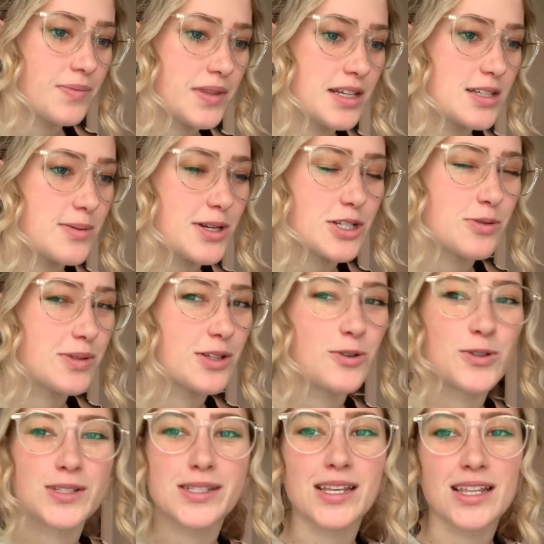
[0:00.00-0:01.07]
especially with the
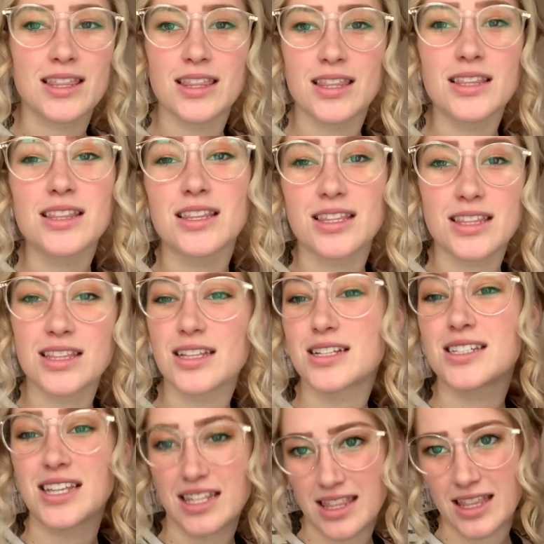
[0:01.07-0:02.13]
whole Sith, the
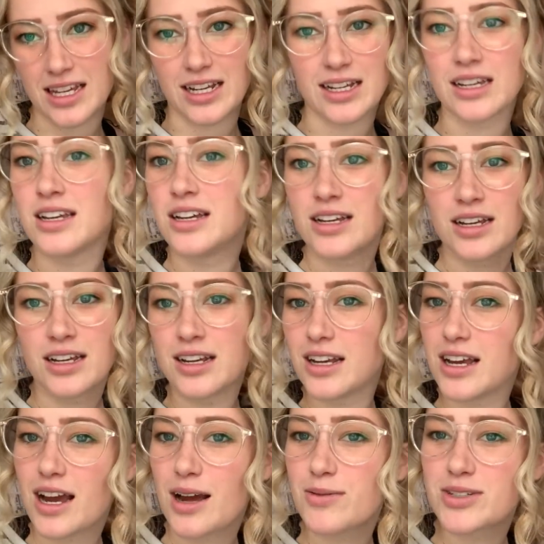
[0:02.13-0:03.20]
Sith thing.
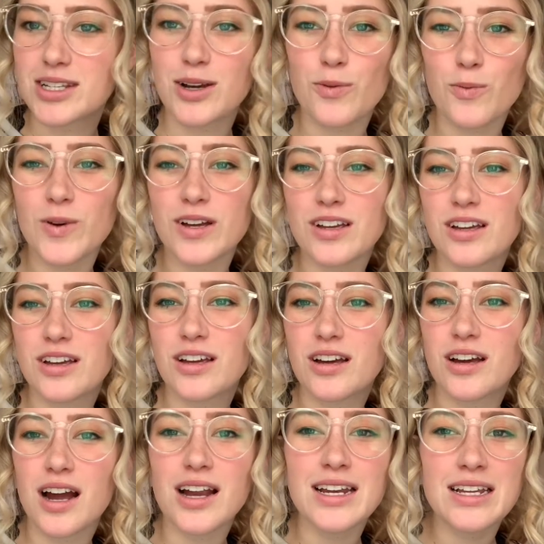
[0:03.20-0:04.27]
I was like, what?
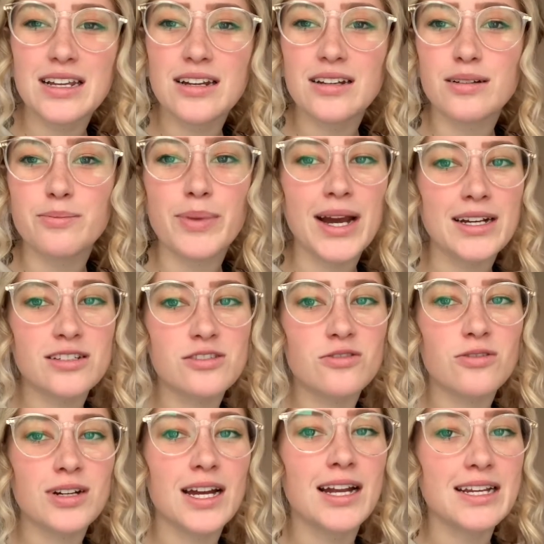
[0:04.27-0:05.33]
I need
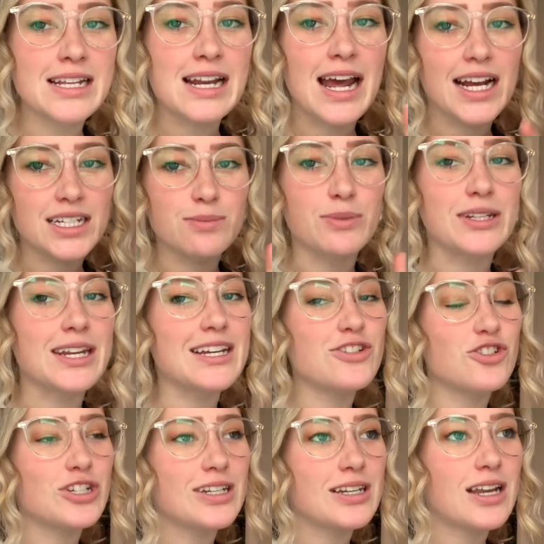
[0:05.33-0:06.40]
backstory. I need
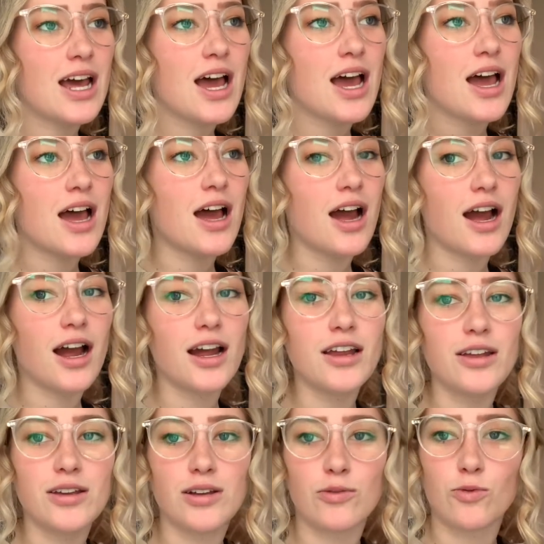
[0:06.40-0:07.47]
explanation.
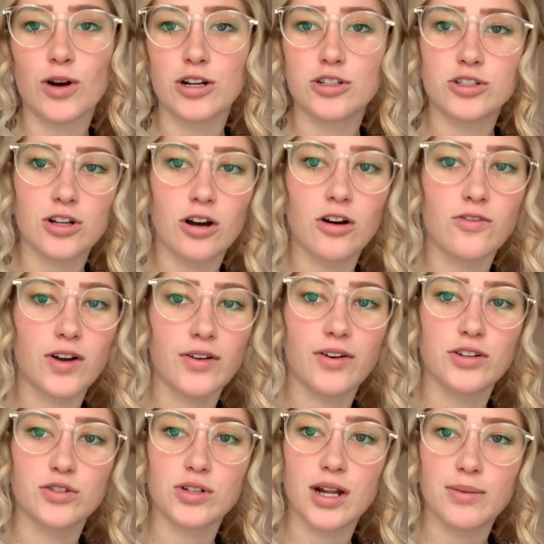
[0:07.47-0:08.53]
I watched all
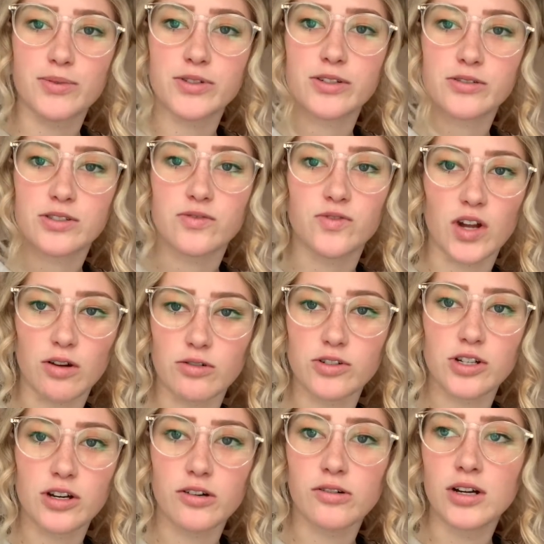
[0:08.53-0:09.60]
500 episodes of
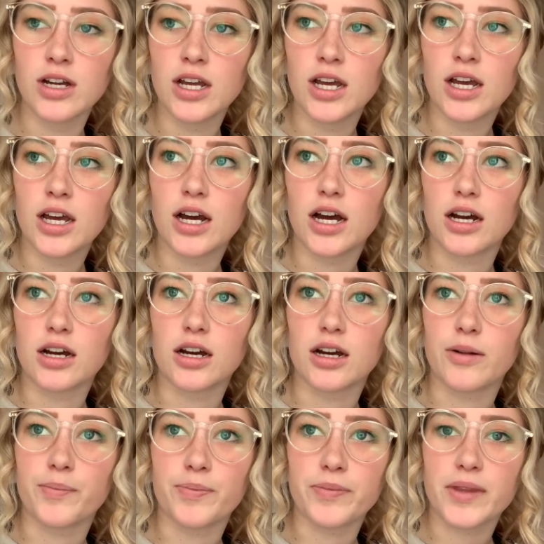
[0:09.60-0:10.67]
Naruto,
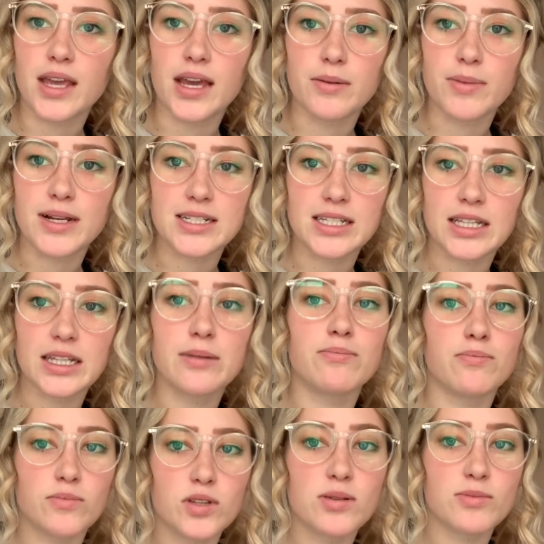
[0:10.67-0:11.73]
and basically
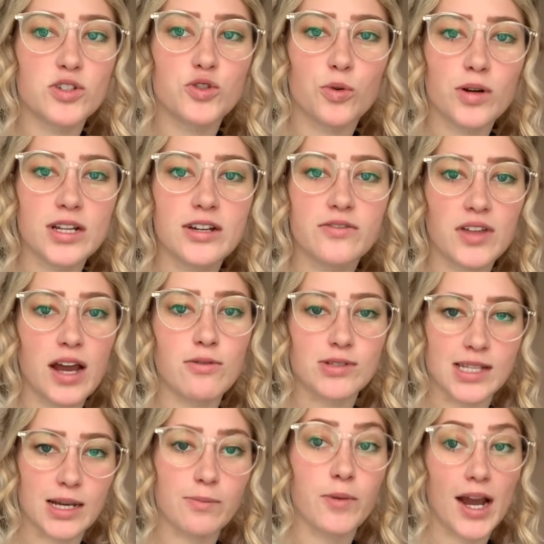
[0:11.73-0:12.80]
the majority of that was
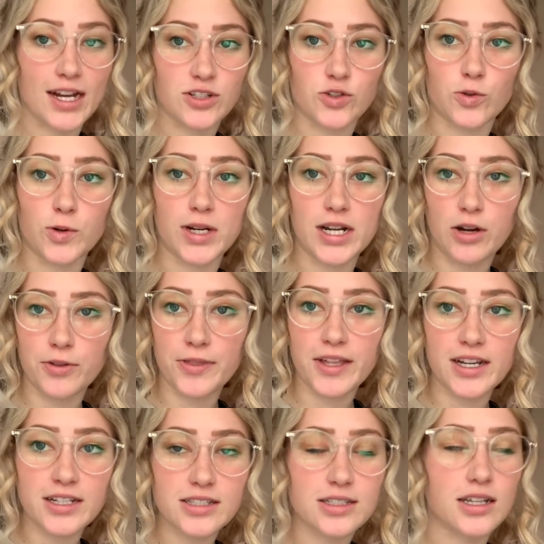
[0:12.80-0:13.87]
like backstory on
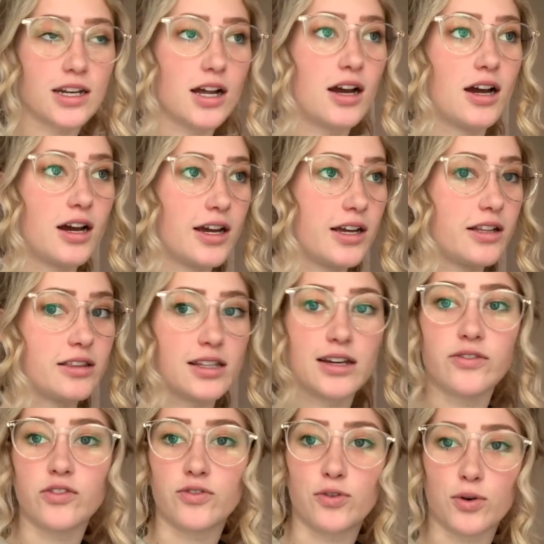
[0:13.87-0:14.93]
things, and I
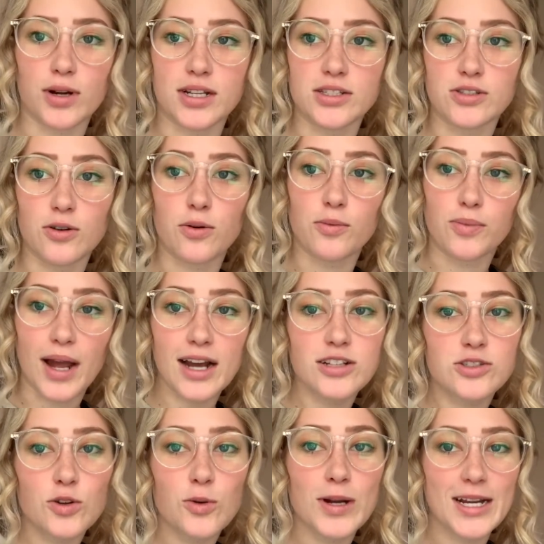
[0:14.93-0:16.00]
lived for it. So
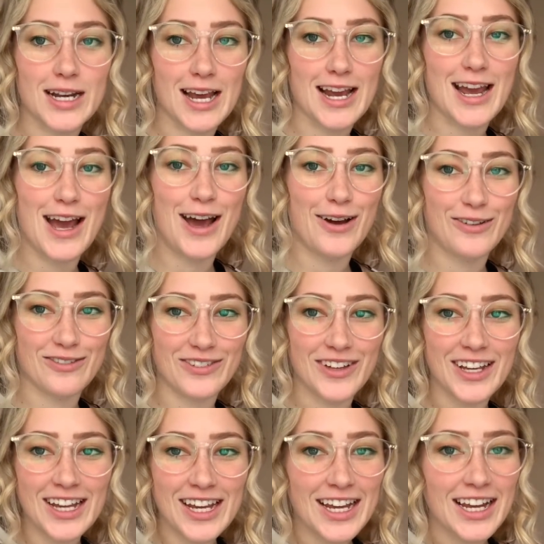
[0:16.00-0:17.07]
backstory and I have
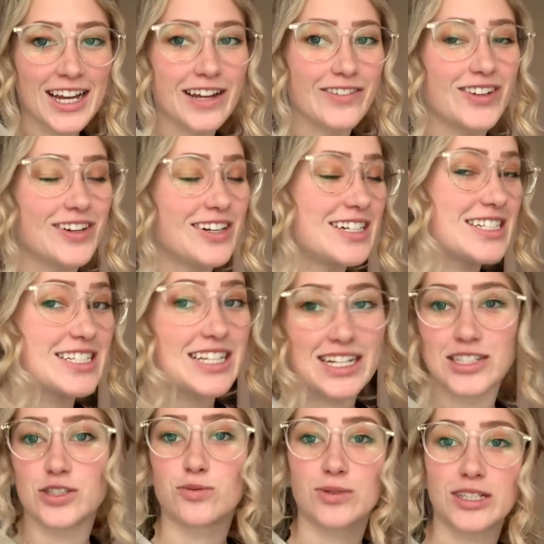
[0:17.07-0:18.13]
a very
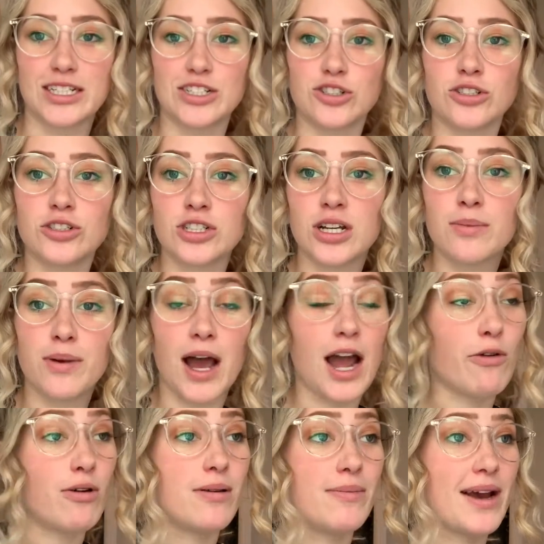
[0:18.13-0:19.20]
intense relationship. I
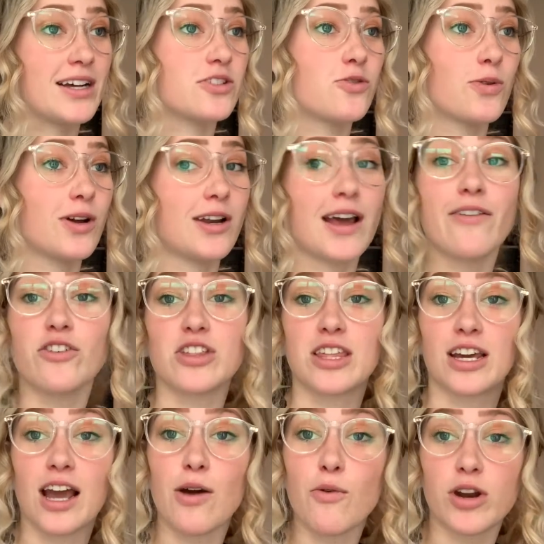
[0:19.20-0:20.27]
want backstory on
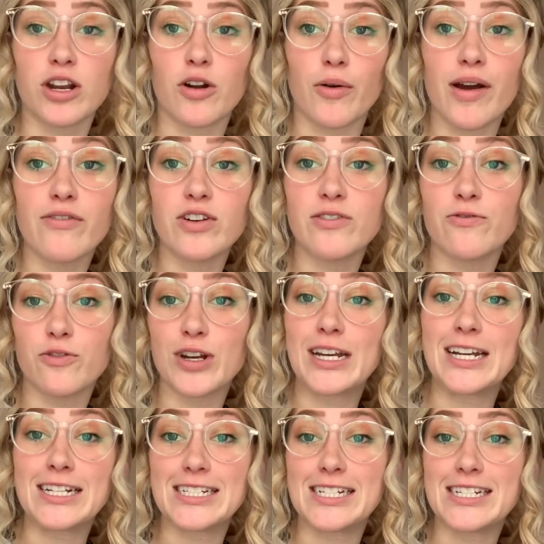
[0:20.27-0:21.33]
everything. I want to know every
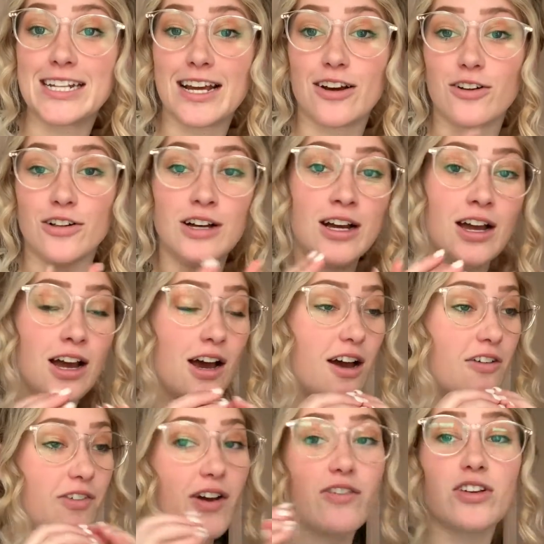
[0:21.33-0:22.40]
freaking detail
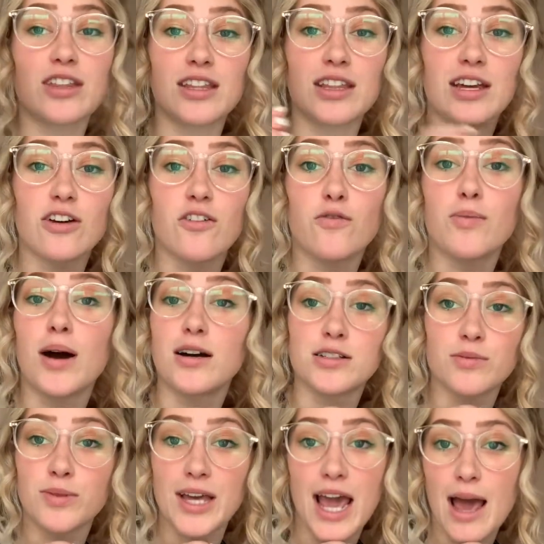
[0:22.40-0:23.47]
of everything that could have
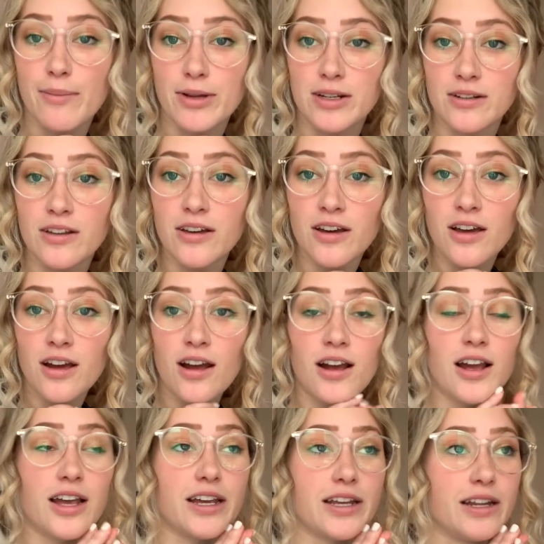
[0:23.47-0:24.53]
possibly happened
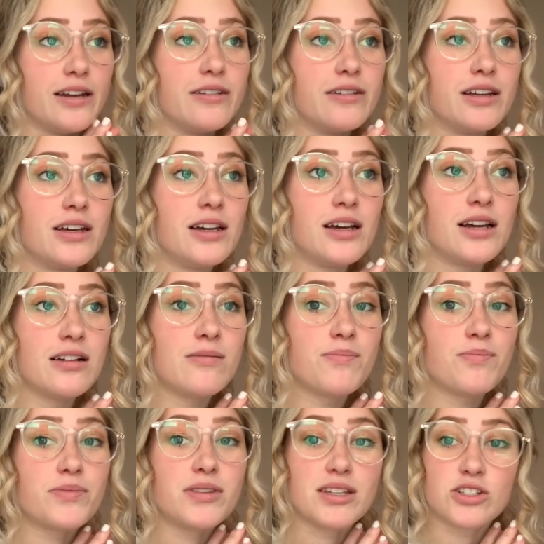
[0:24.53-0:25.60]
in
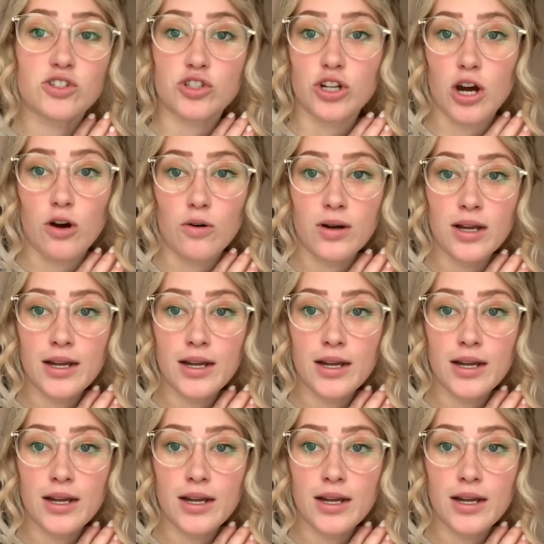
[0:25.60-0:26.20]
this show,